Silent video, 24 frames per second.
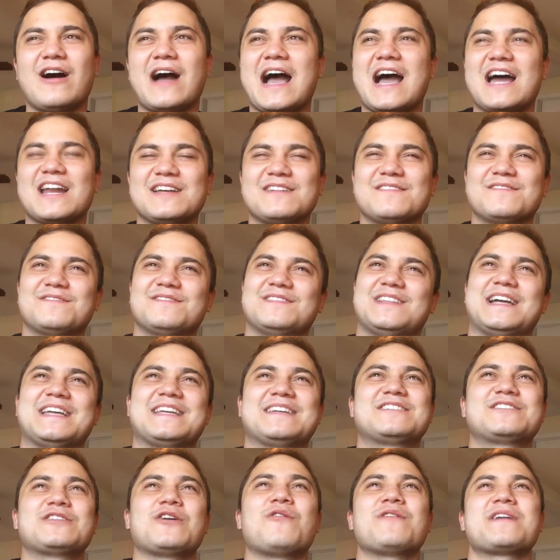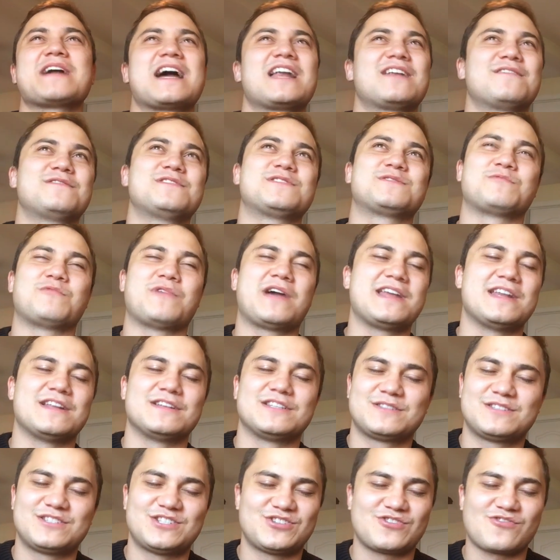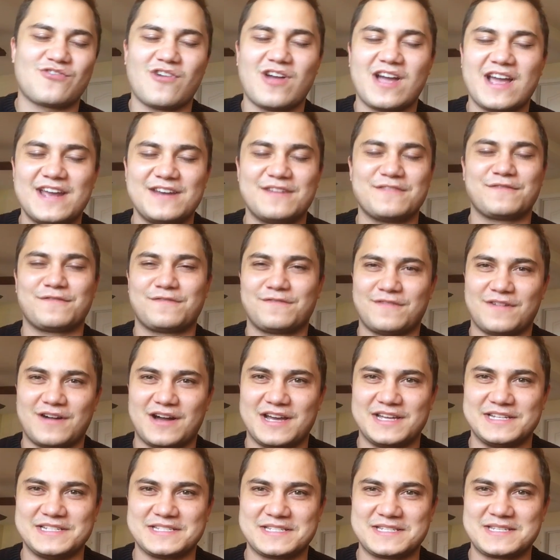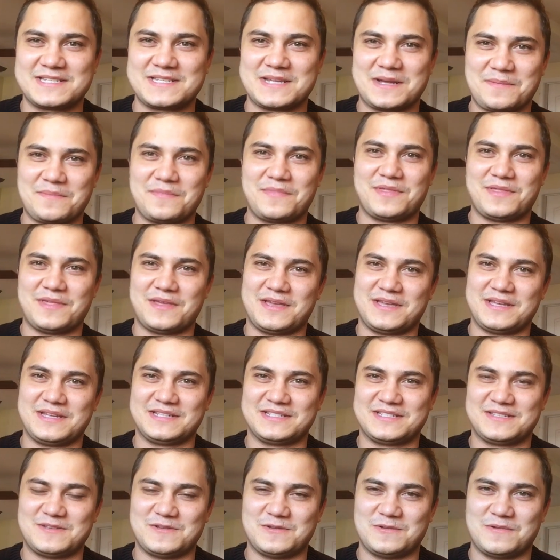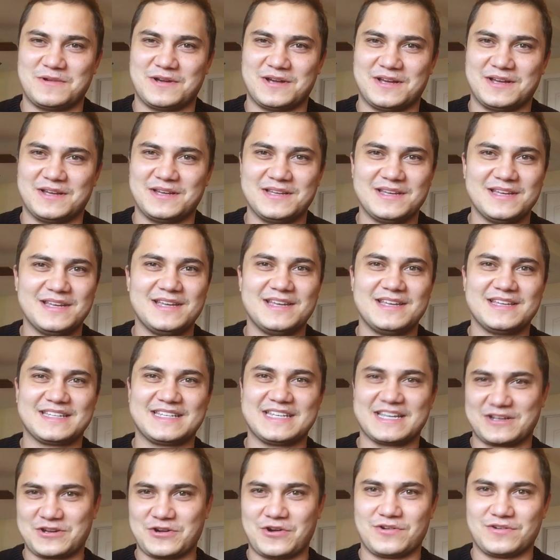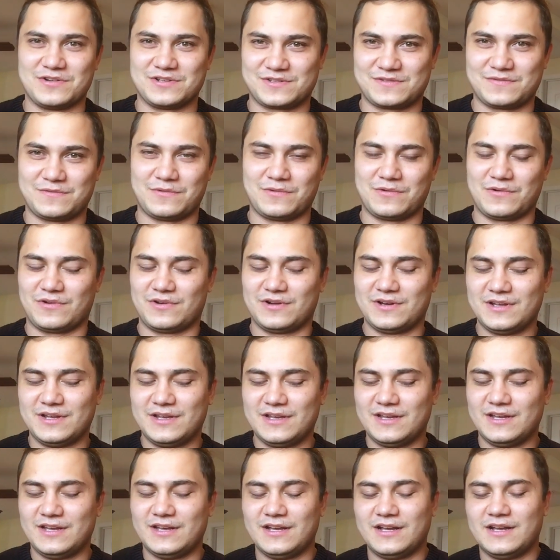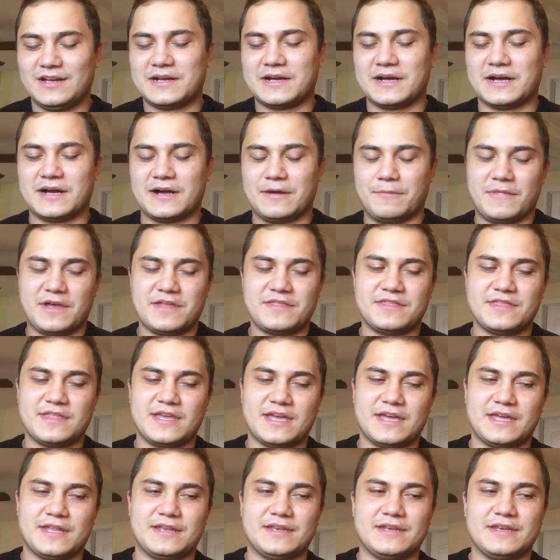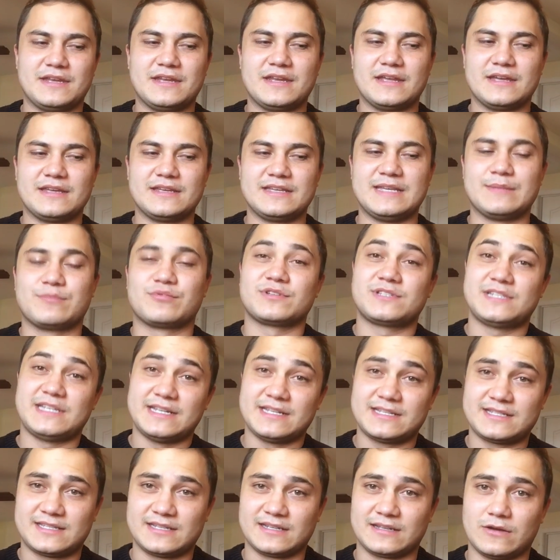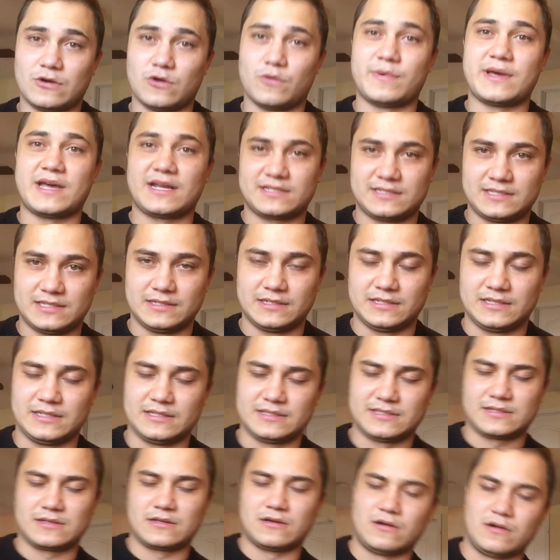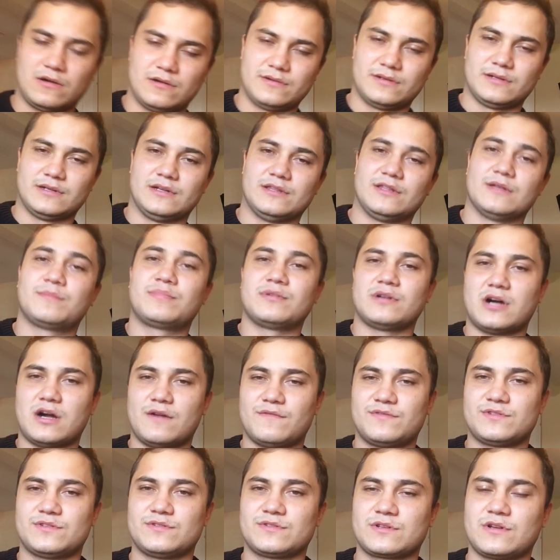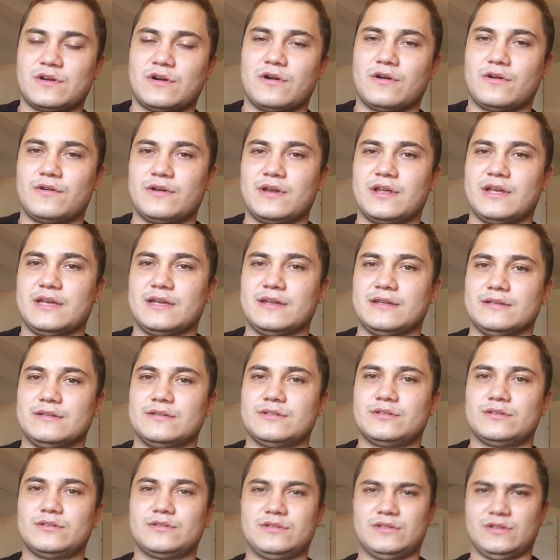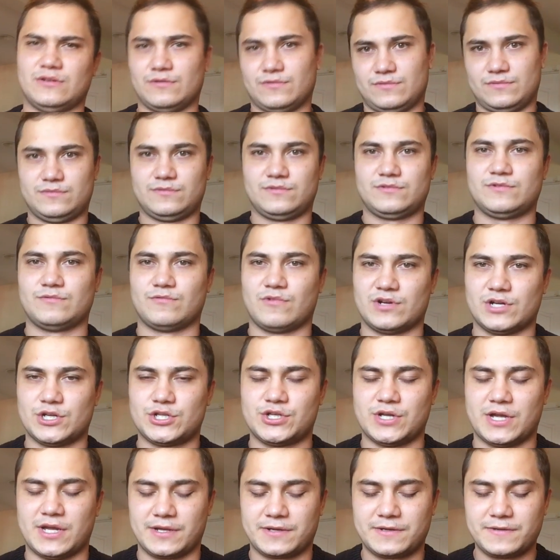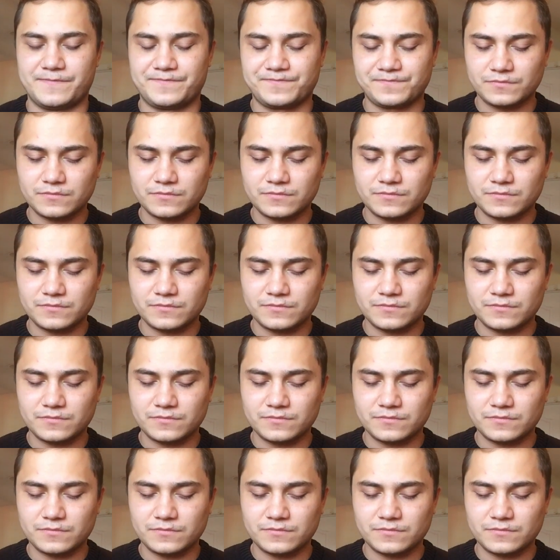out of like going out of his way to try to find something to get Curtis for, and then he proceeds to go back to his car, or the officer's car, and run a check.